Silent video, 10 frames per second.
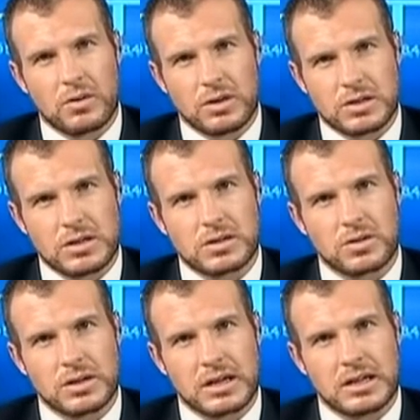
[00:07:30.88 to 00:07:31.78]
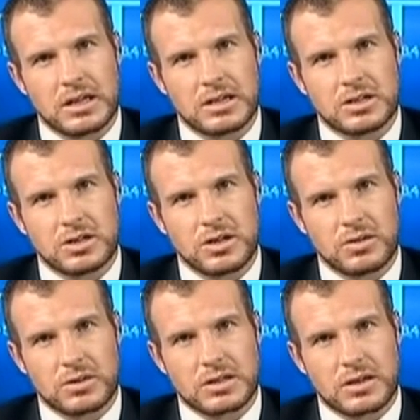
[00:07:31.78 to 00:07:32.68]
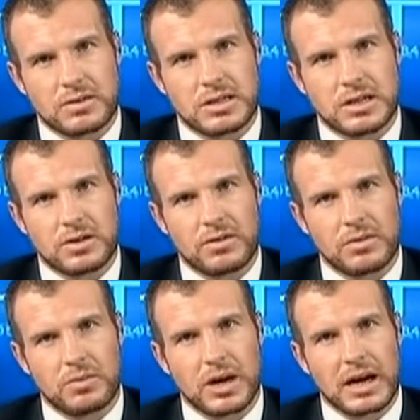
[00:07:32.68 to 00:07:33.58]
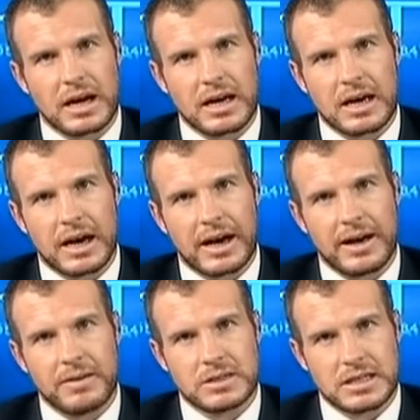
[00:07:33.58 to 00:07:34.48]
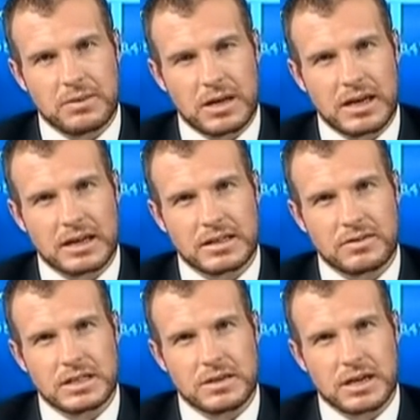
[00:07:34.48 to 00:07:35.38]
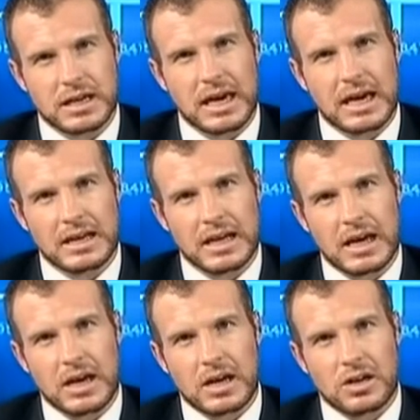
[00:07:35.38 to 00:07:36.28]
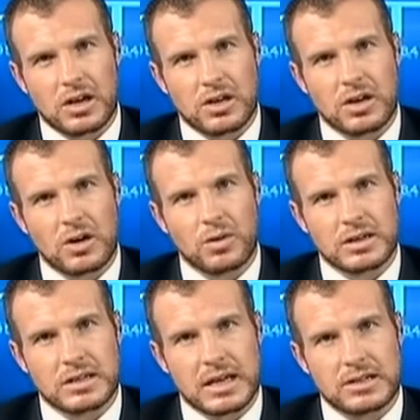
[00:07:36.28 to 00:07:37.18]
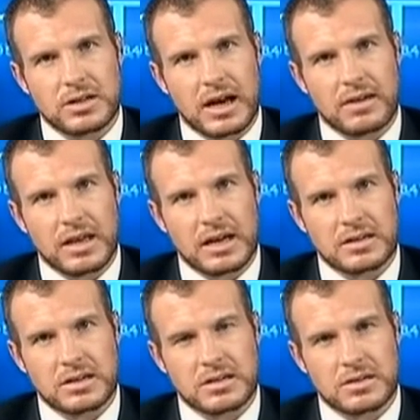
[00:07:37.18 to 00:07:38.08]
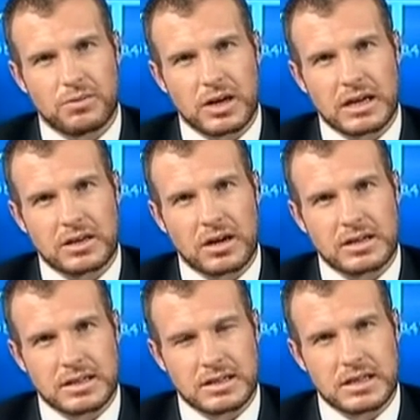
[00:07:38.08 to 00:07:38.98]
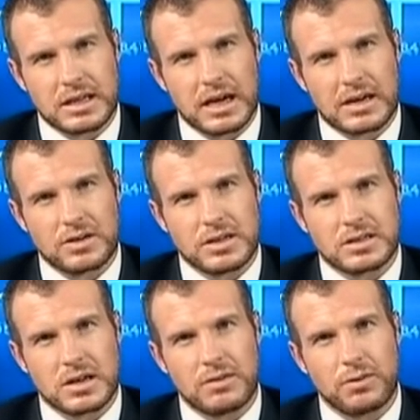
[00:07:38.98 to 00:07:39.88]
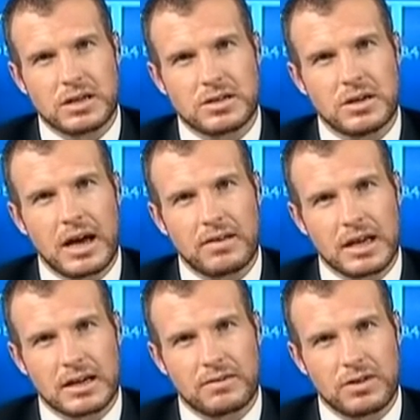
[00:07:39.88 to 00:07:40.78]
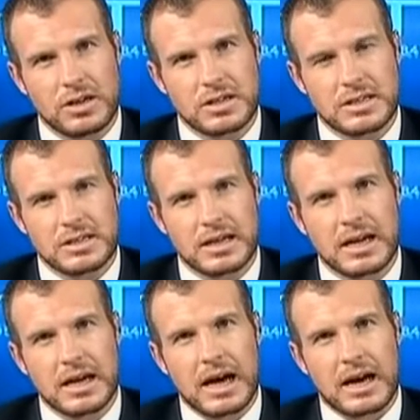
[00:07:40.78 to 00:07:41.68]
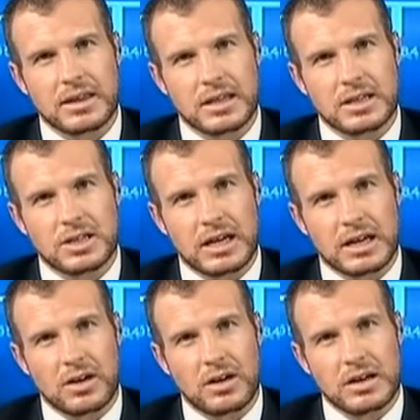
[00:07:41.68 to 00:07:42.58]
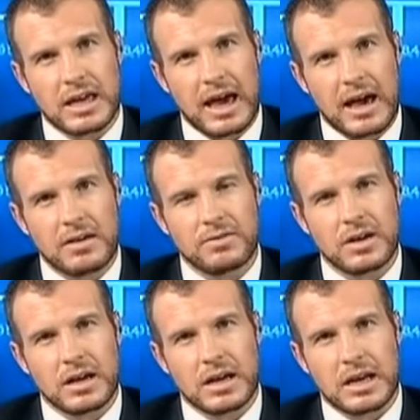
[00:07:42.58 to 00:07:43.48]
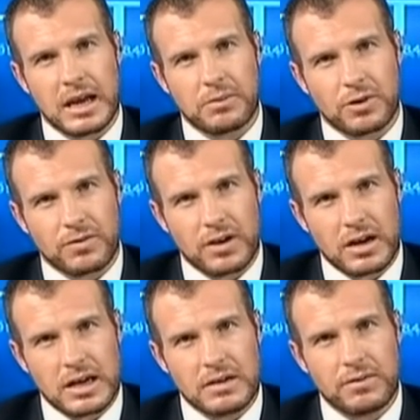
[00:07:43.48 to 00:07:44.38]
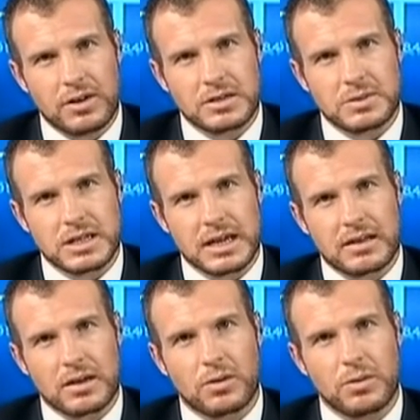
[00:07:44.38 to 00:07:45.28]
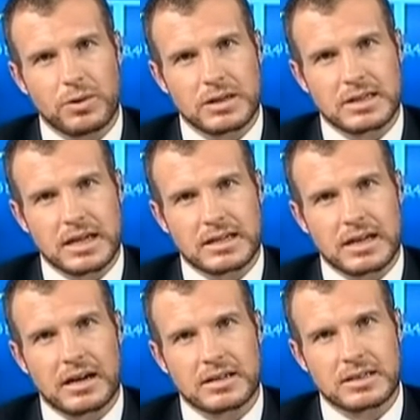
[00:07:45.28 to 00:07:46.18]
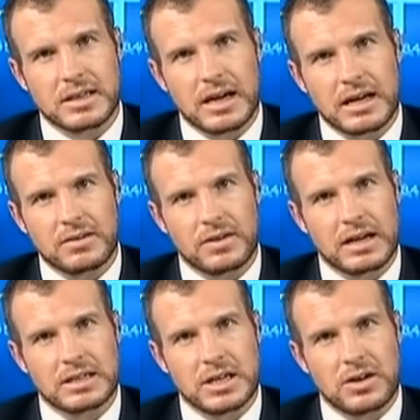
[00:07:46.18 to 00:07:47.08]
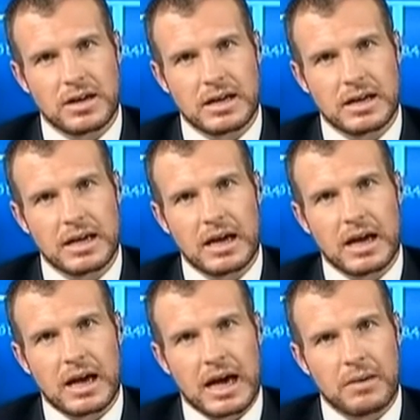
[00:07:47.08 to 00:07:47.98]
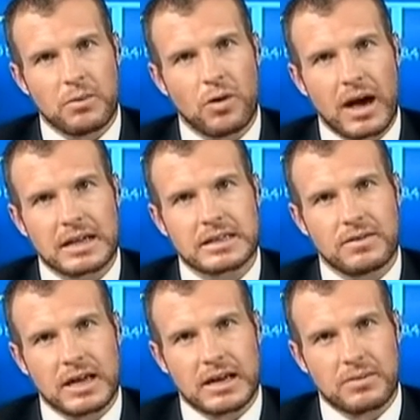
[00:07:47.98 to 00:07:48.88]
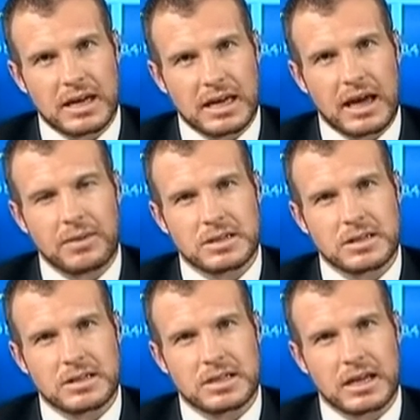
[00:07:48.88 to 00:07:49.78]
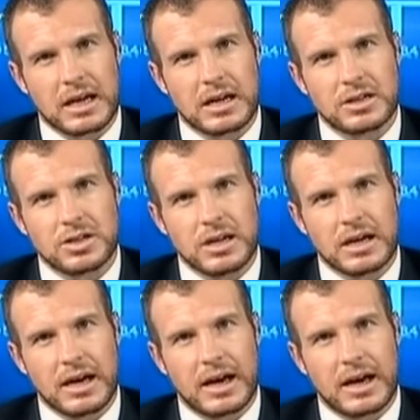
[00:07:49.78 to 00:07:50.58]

which we saw in June, which is obviously driven by CBN activity. But again, you don't want to necessarily have that in terms of bringing dollars into the country. So if we do have that convergence, I think that you're going to not only have net portfolio inflows, but you can have the corporate sector outside of Nigeria more actively committing capital into the country